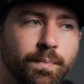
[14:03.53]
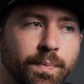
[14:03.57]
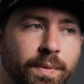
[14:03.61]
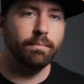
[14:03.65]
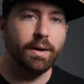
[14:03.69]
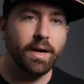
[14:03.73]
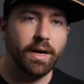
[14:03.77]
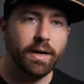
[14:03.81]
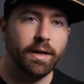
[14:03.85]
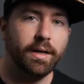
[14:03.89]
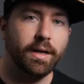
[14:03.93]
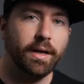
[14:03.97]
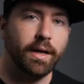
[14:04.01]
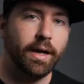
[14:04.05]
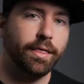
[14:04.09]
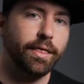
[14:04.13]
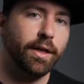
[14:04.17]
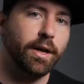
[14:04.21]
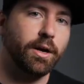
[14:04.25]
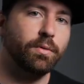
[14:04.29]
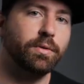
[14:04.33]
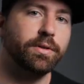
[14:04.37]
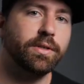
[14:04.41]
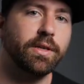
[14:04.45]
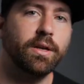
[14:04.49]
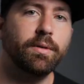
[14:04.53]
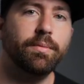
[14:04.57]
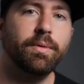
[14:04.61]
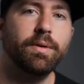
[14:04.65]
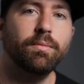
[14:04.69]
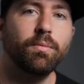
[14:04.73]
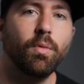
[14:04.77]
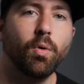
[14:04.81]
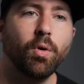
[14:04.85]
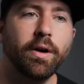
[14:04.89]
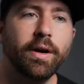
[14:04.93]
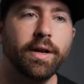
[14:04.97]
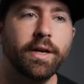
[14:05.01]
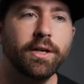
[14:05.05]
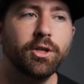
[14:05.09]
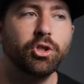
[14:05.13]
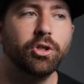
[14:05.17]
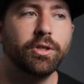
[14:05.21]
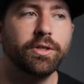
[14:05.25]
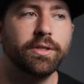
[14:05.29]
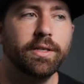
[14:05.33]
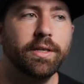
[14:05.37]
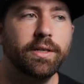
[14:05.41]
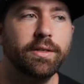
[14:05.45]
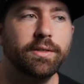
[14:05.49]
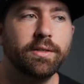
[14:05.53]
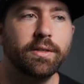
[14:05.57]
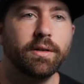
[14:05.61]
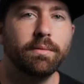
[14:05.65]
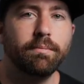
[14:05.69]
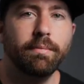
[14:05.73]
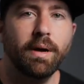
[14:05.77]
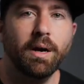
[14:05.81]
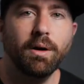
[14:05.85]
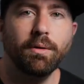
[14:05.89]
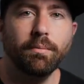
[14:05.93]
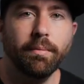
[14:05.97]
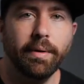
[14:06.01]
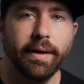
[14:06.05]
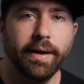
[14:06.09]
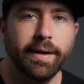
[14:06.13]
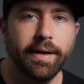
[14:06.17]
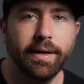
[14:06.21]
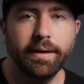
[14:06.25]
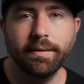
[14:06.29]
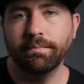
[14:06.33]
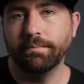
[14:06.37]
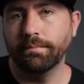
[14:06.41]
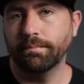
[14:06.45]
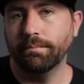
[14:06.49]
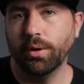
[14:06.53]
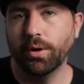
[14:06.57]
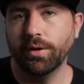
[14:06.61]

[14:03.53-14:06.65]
but I thought it was gonna be more interesting to mountain bike it.